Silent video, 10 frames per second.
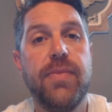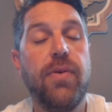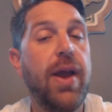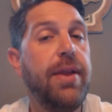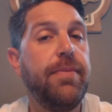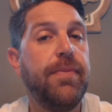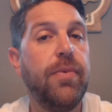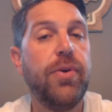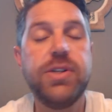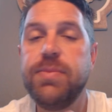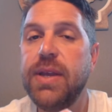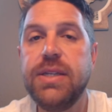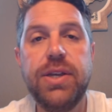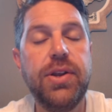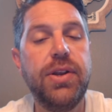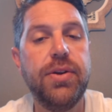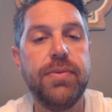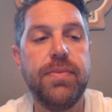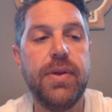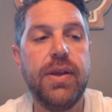Right? What are some things you could do?
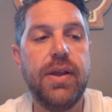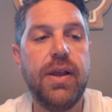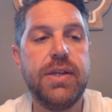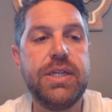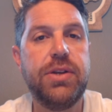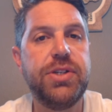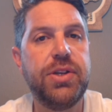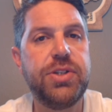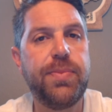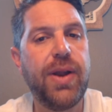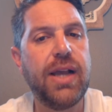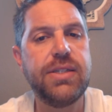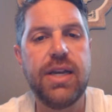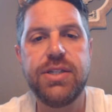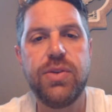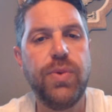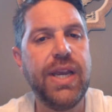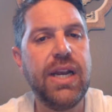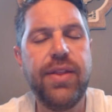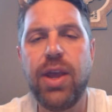See, there's a process, and we
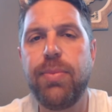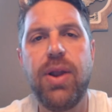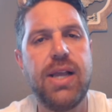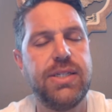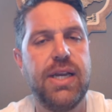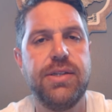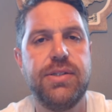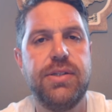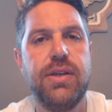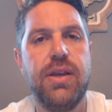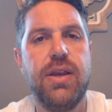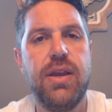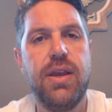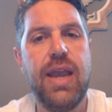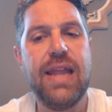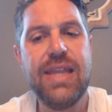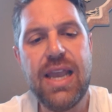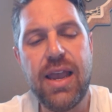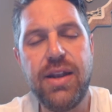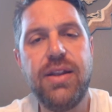get into that process. And
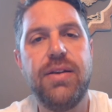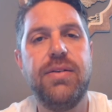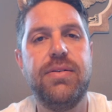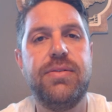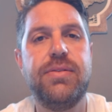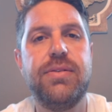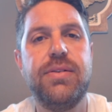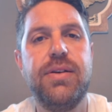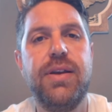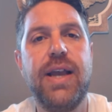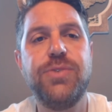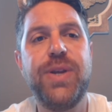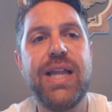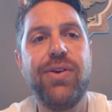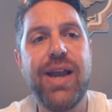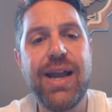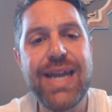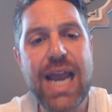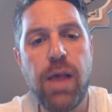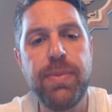then, as we allow God
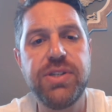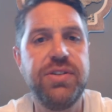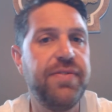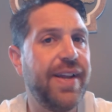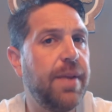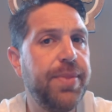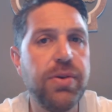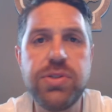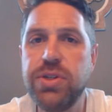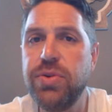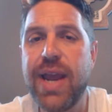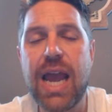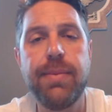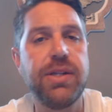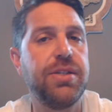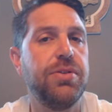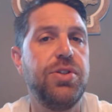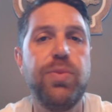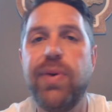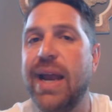to help us develop those new habits, those
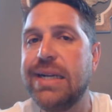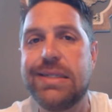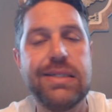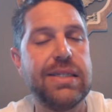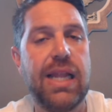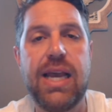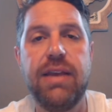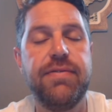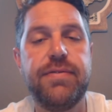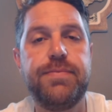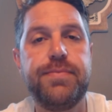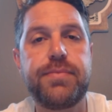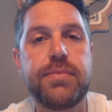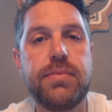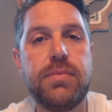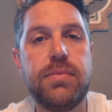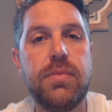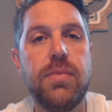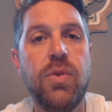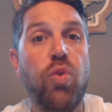new practices in life,
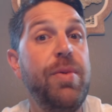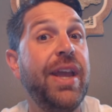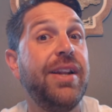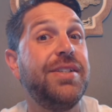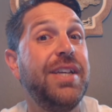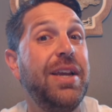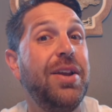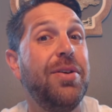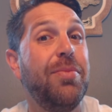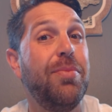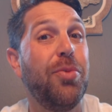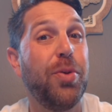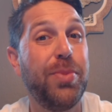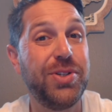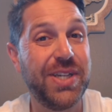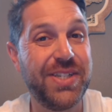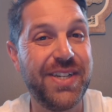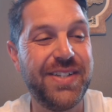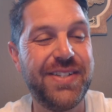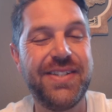we begin to see more
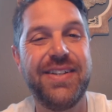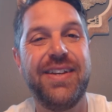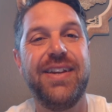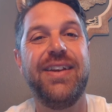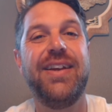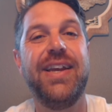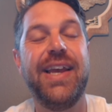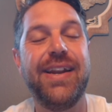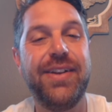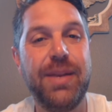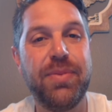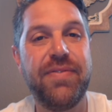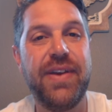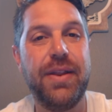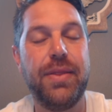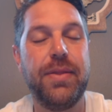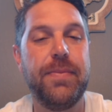persistence and a deeper faith.